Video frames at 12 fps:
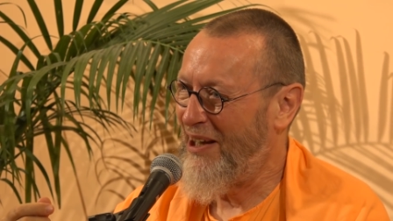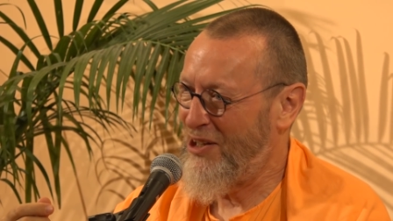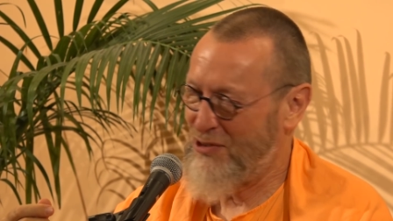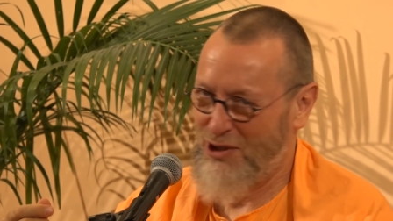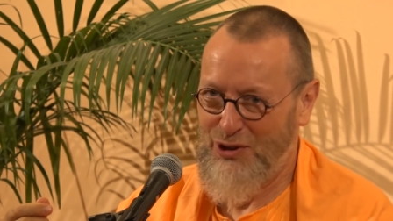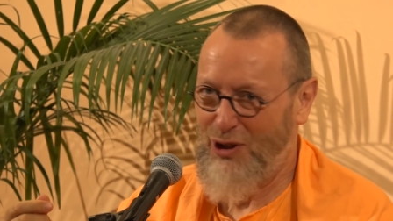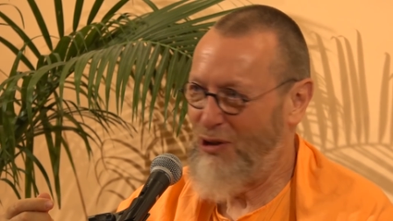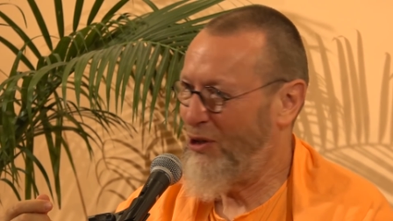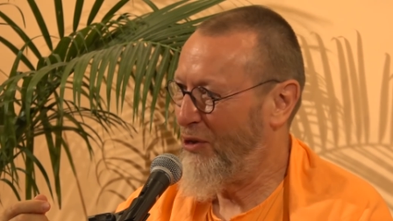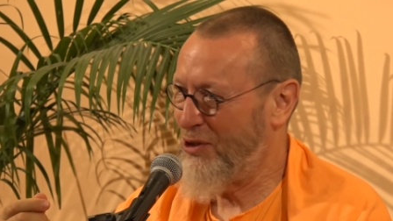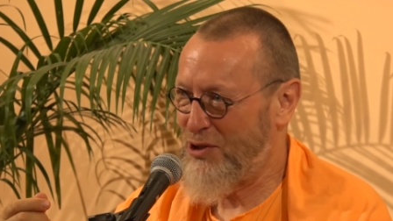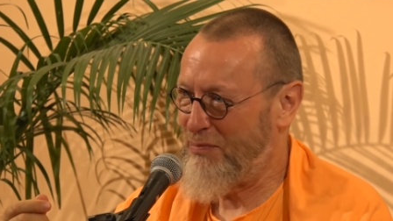It's not a
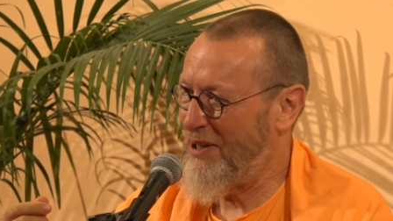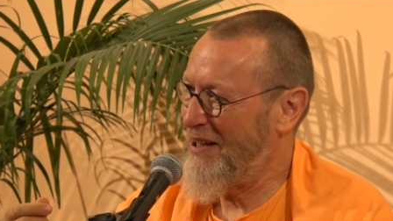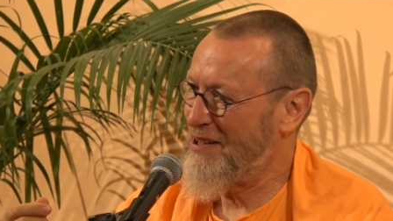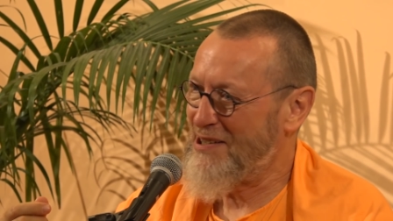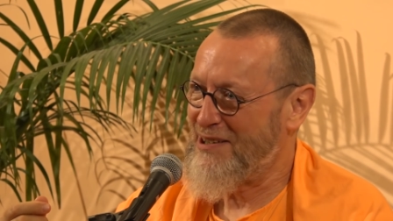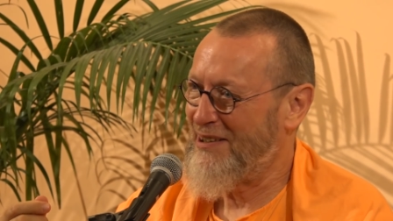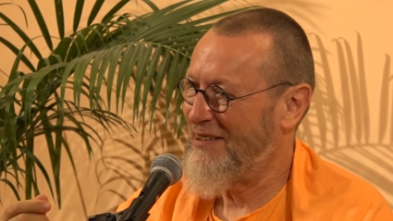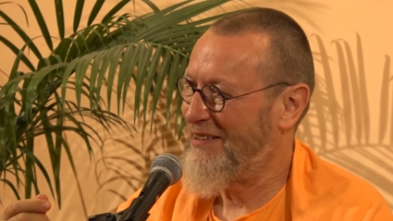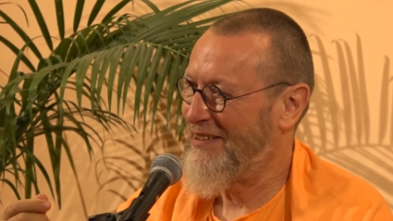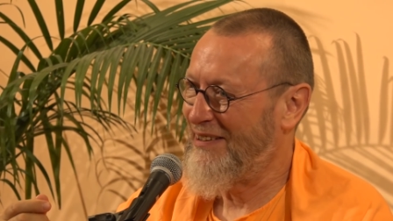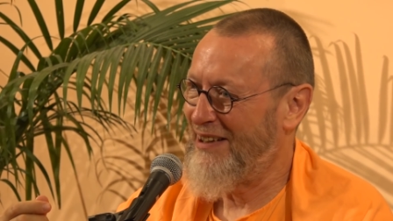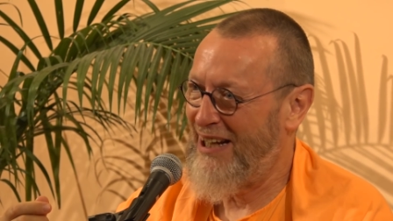glorious place
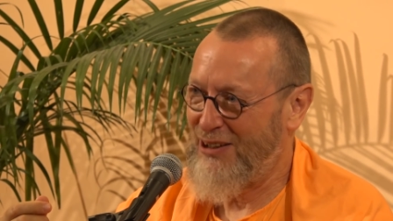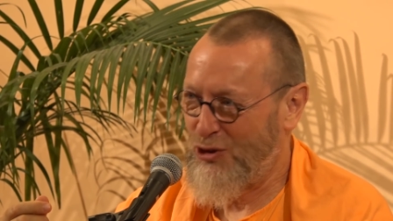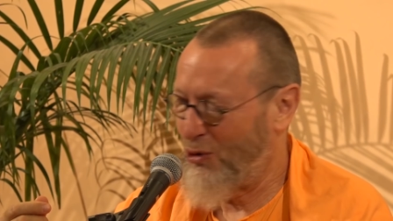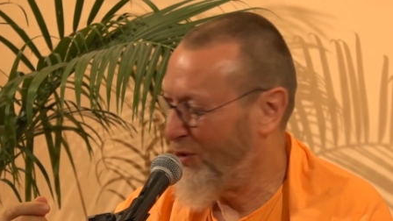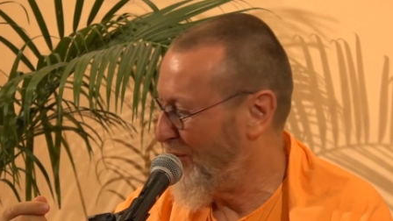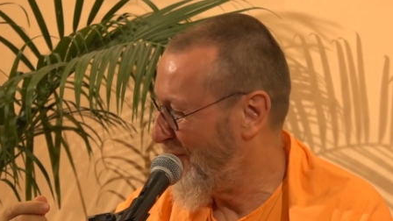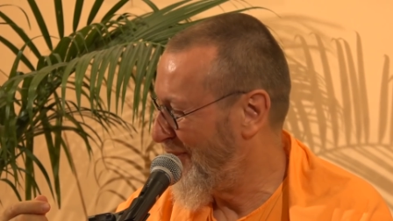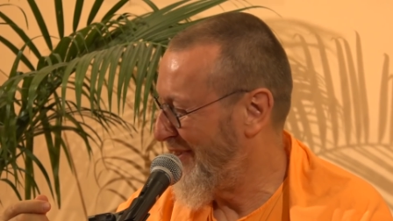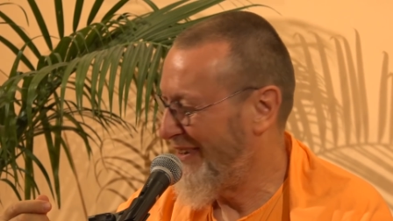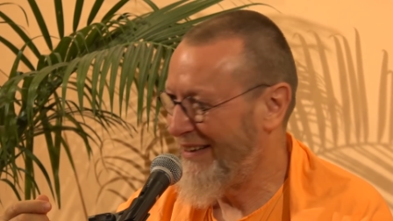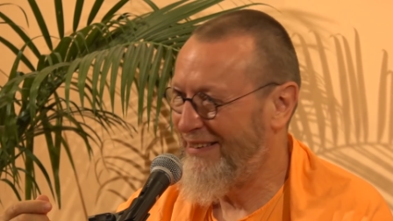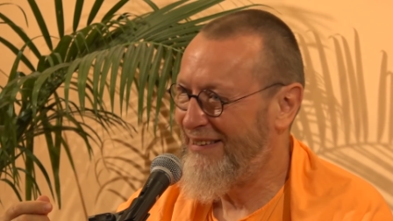at
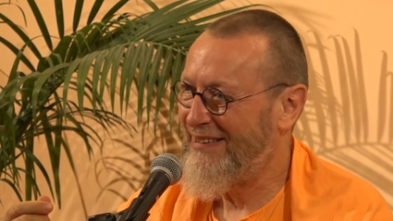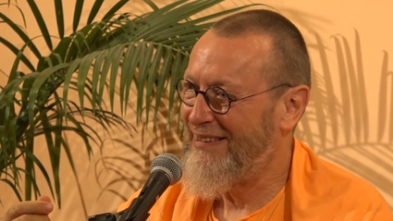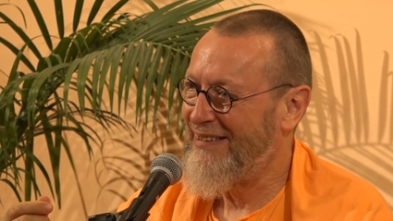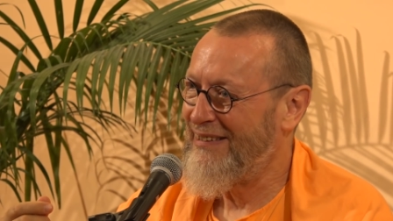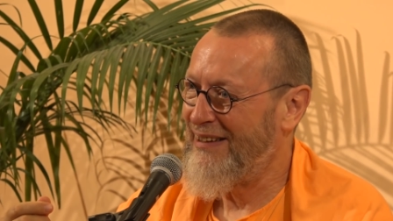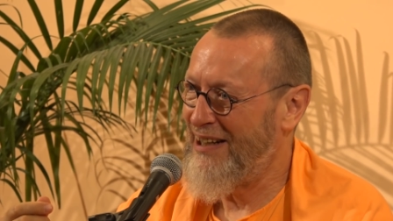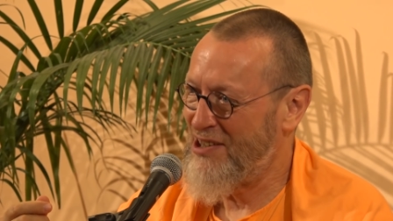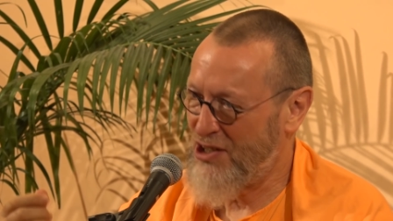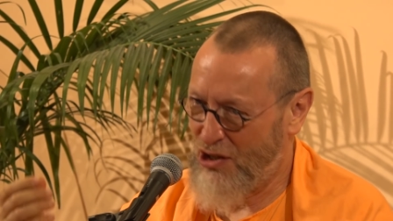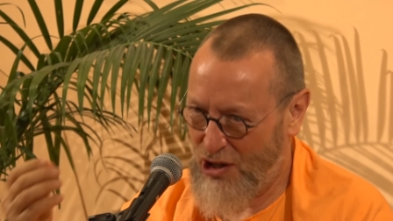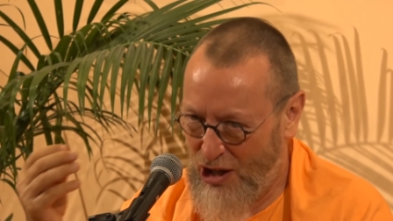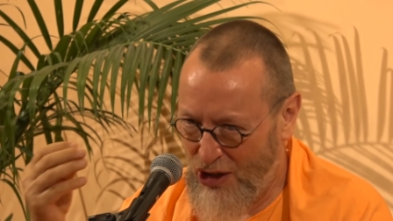all.
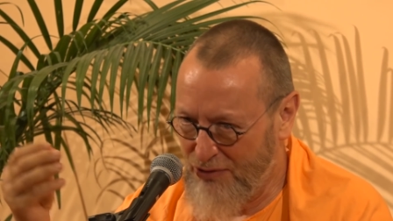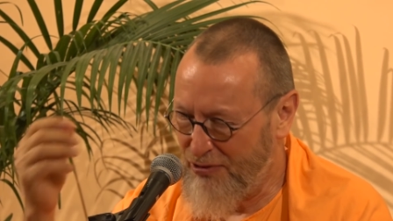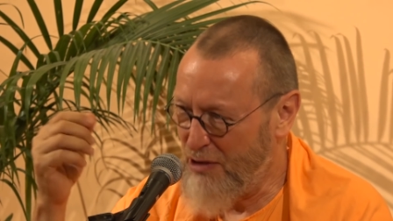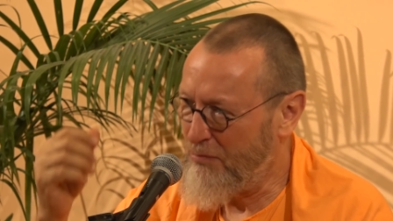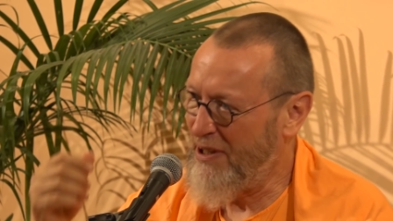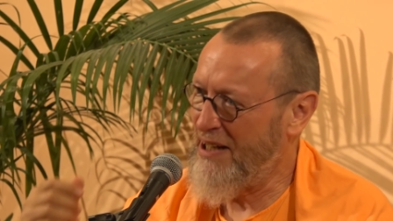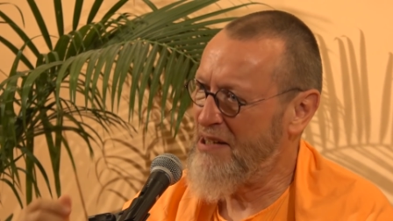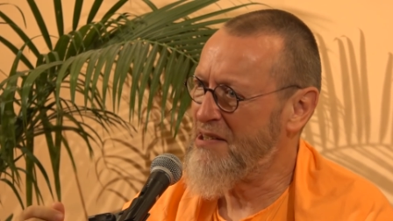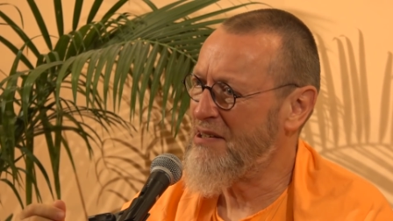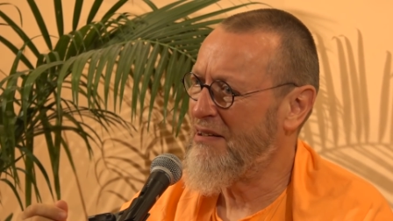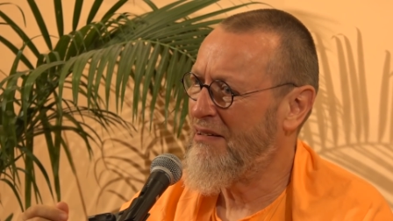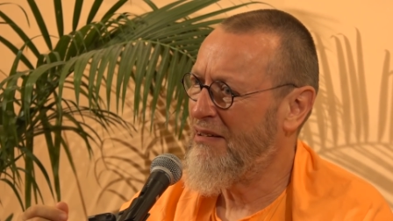It's an awful
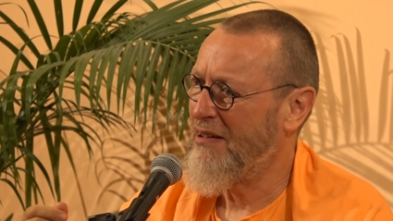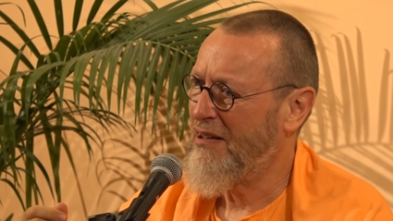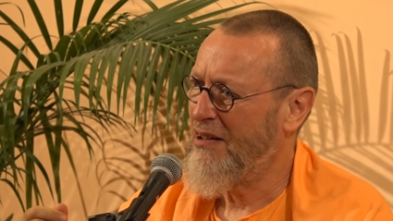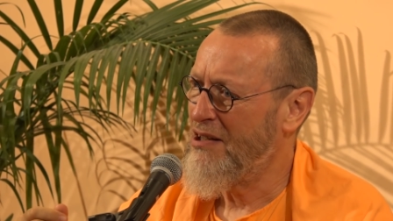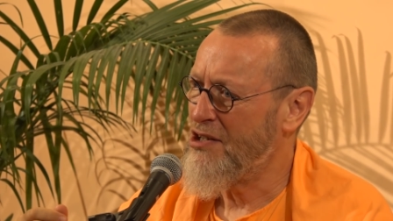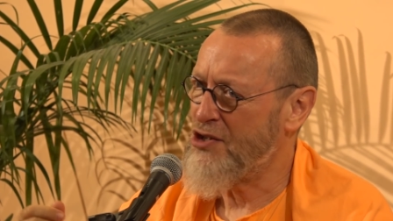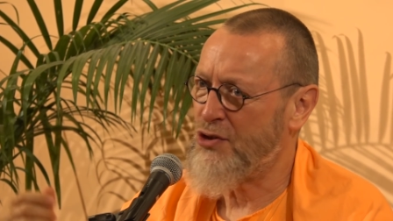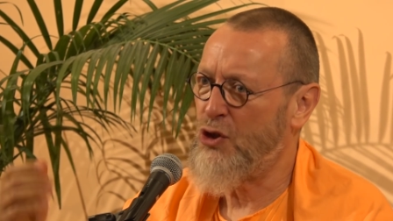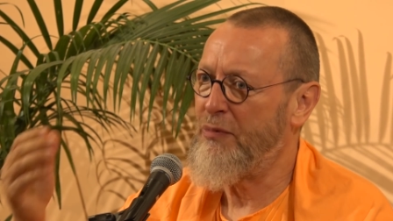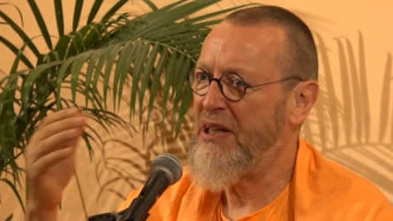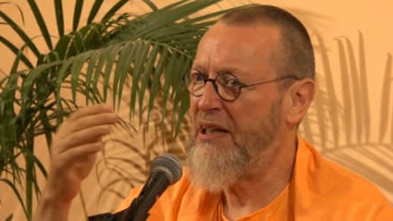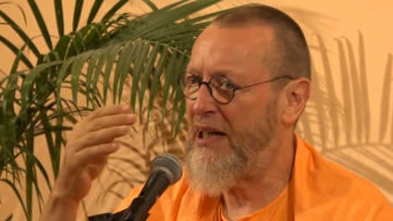place.
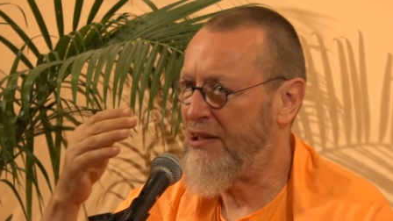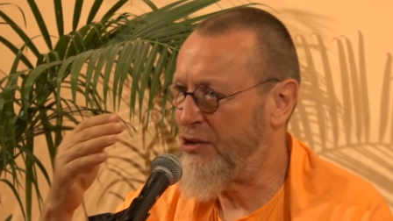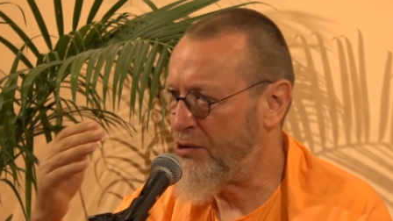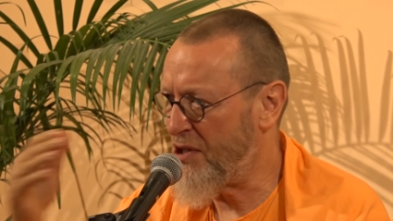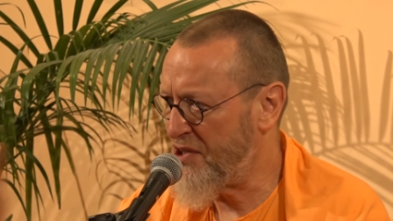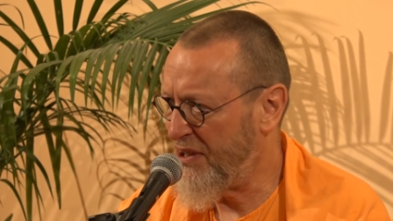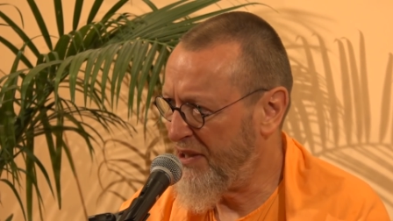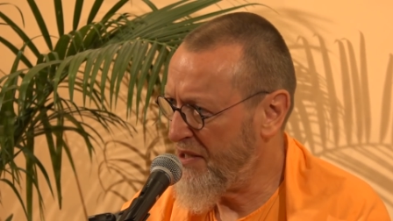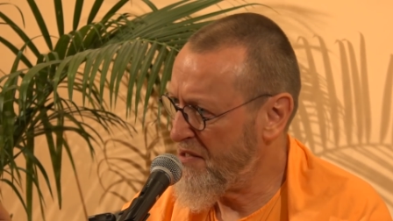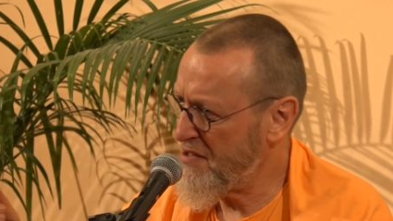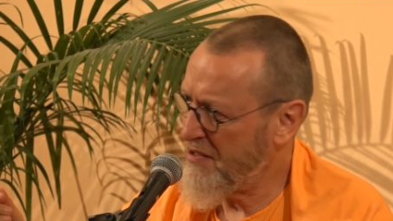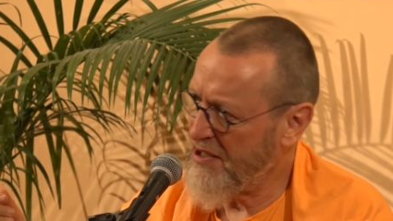So many
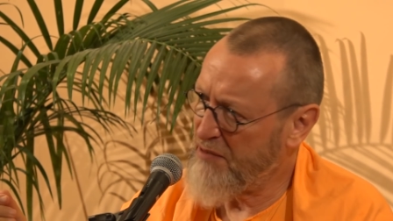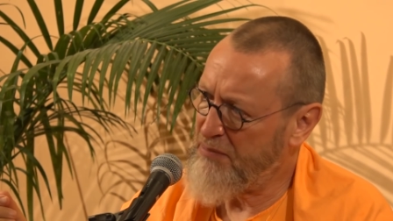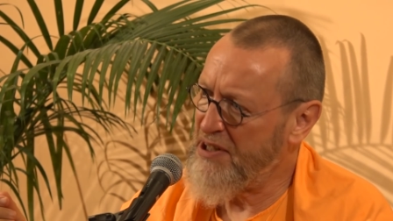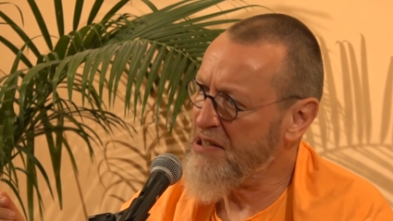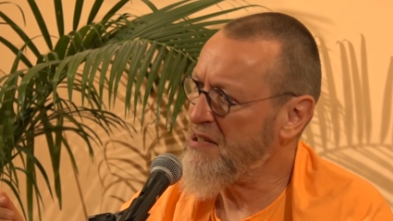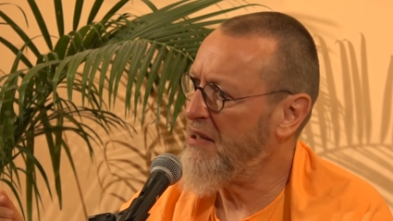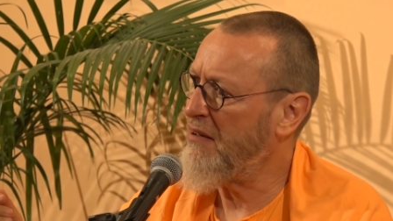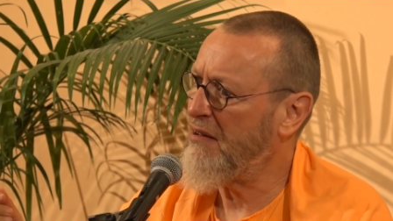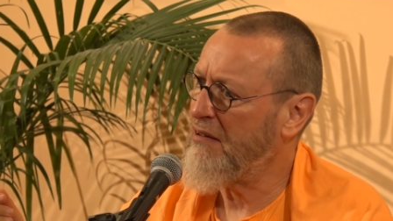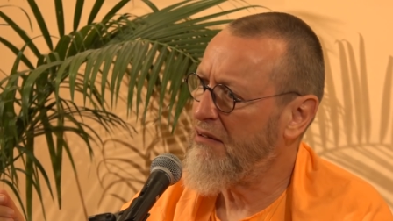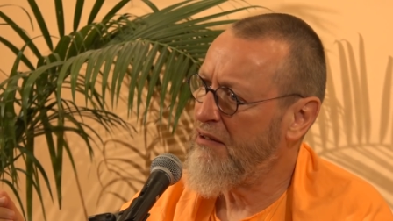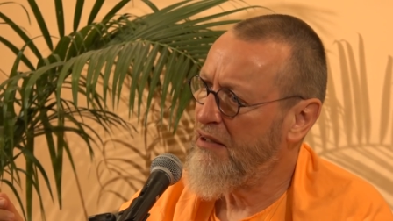atrocities take place here.